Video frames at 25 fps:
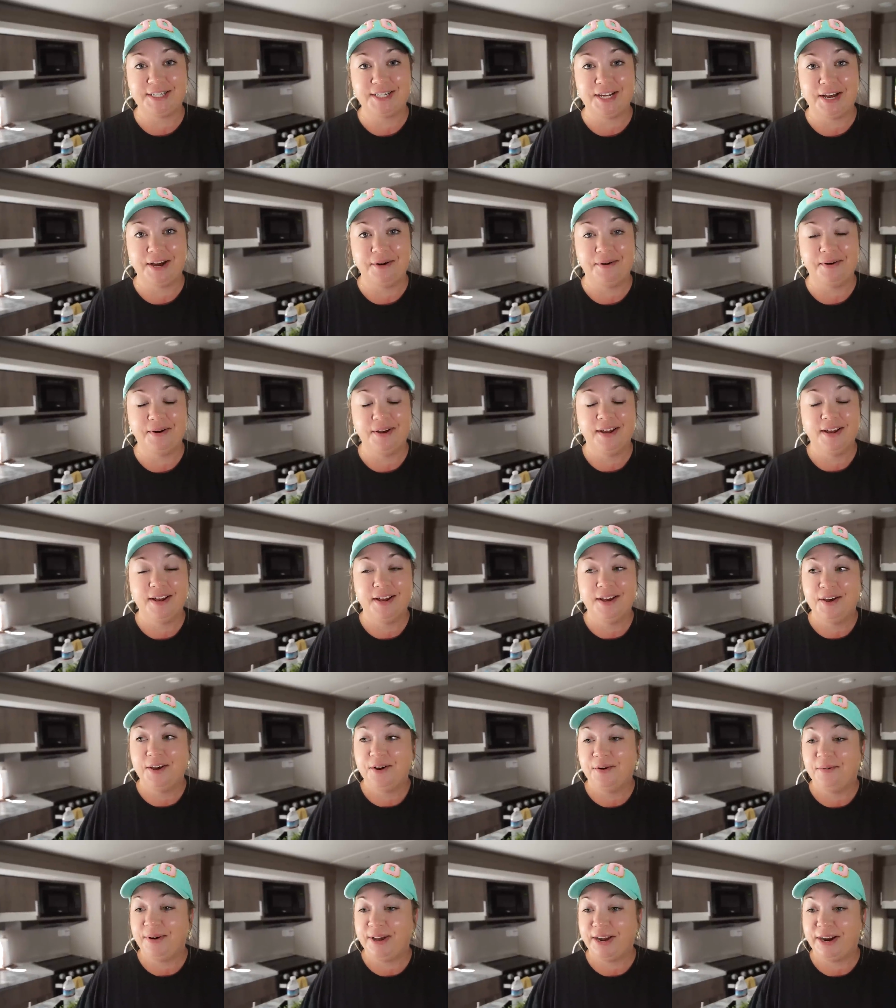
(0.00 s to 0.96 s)
So
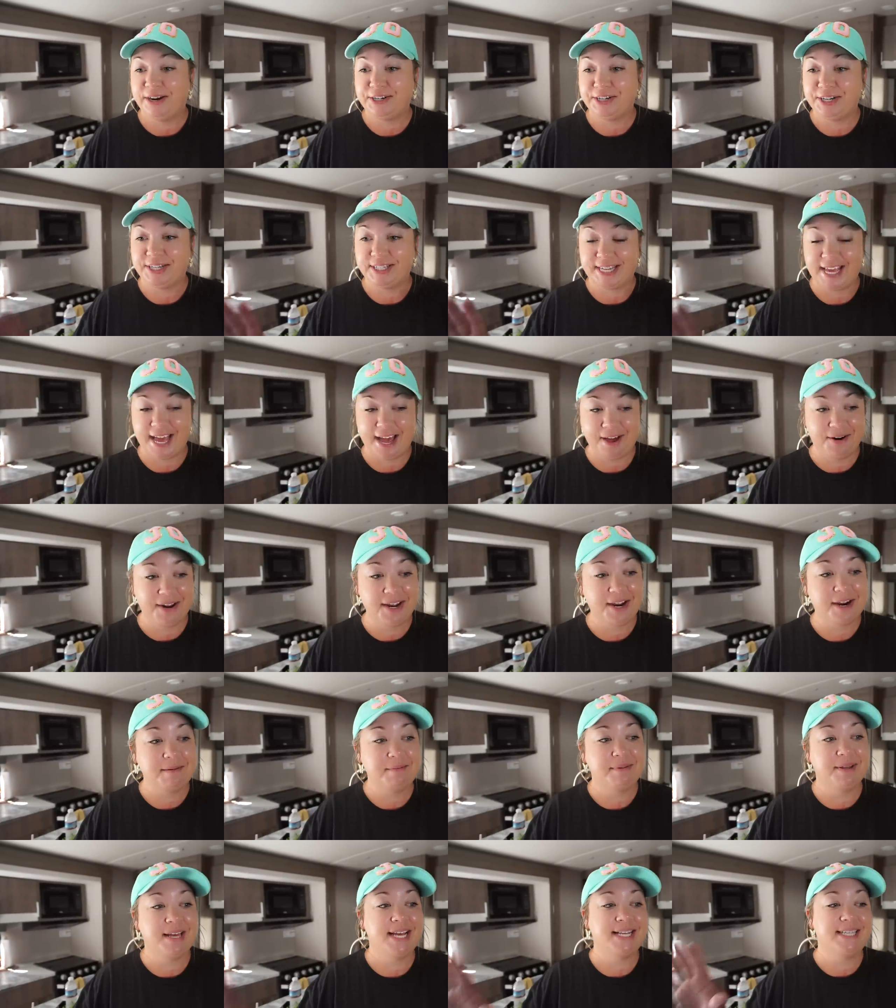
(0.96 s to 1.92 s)
we are just counting
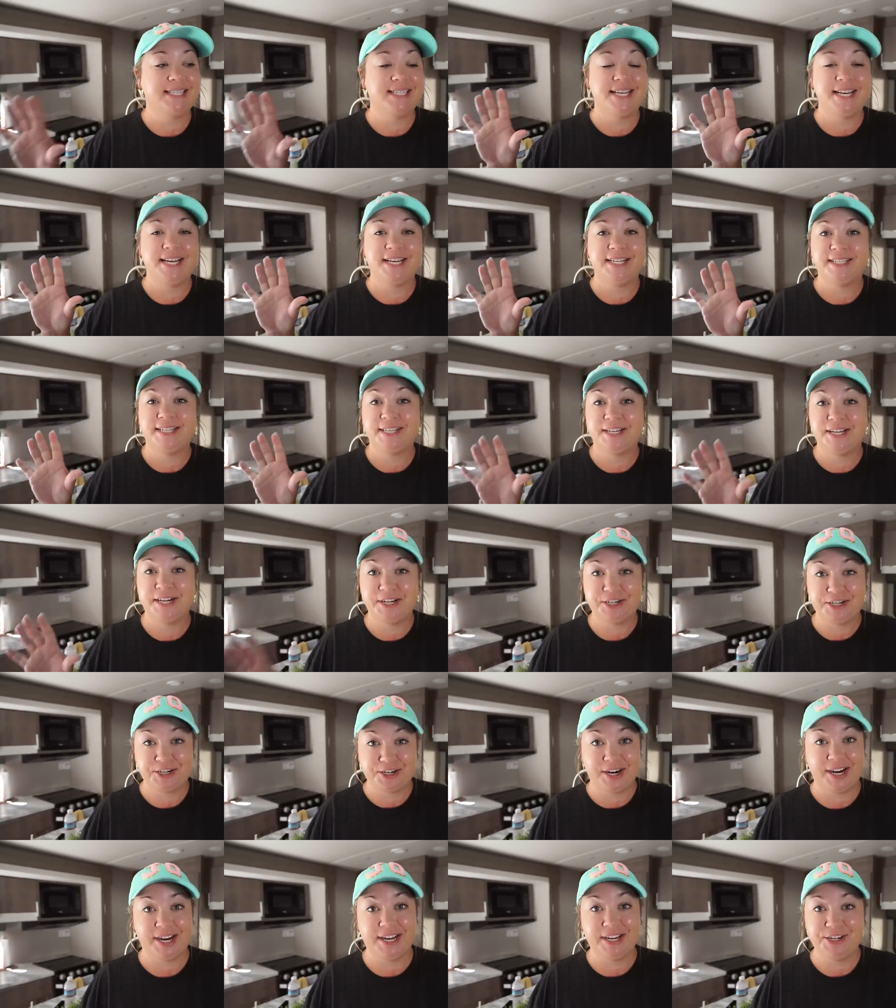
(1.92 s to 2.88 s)
our blessings and going
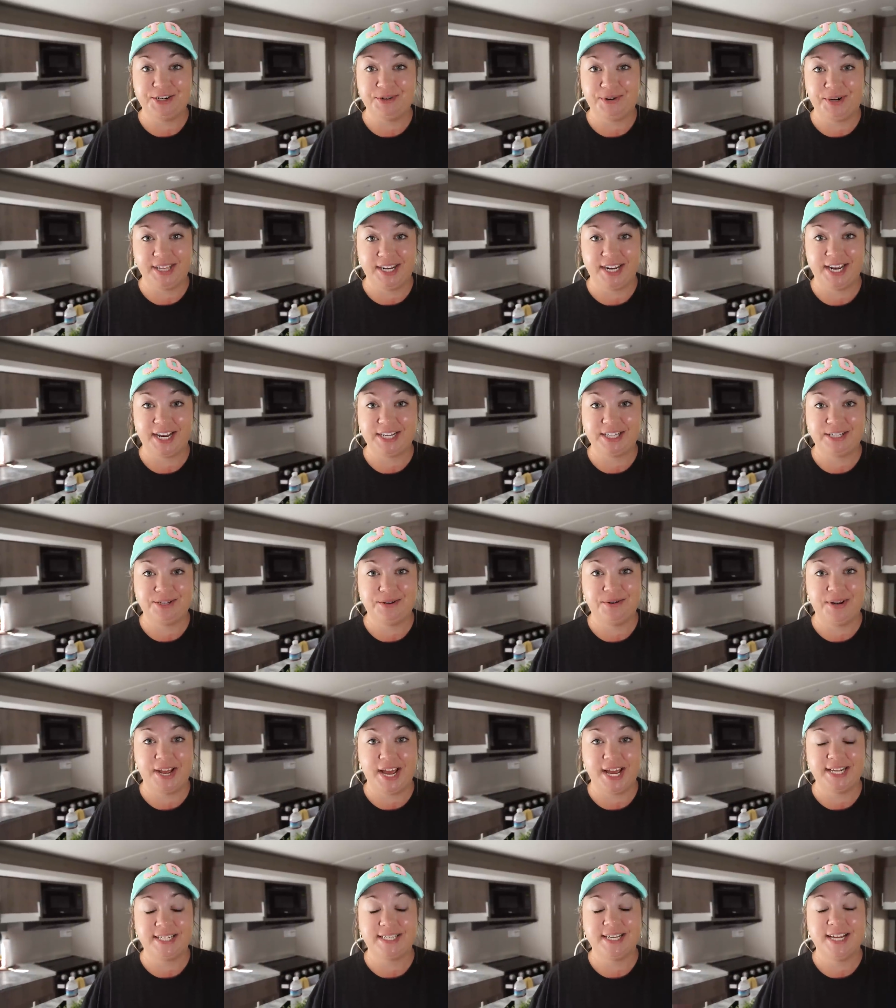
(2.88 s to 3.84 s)
to try and enjoy the next two
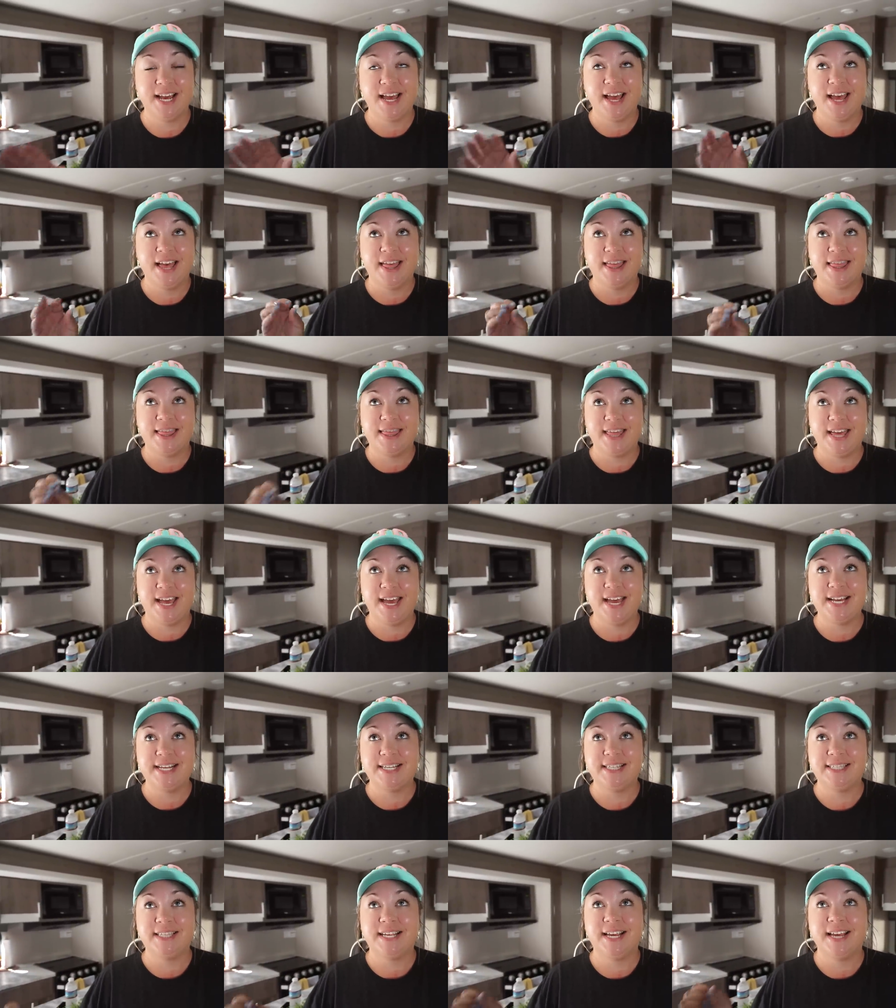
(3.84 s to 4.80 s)
days.
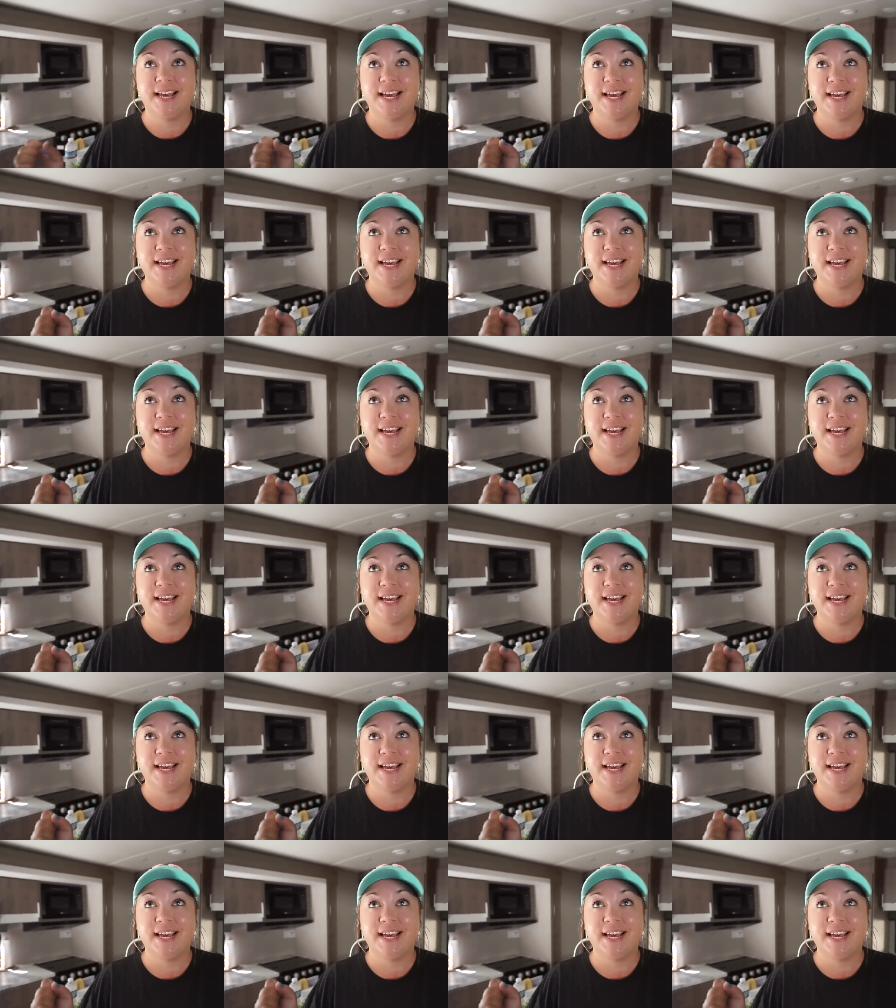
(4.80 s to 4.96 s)
This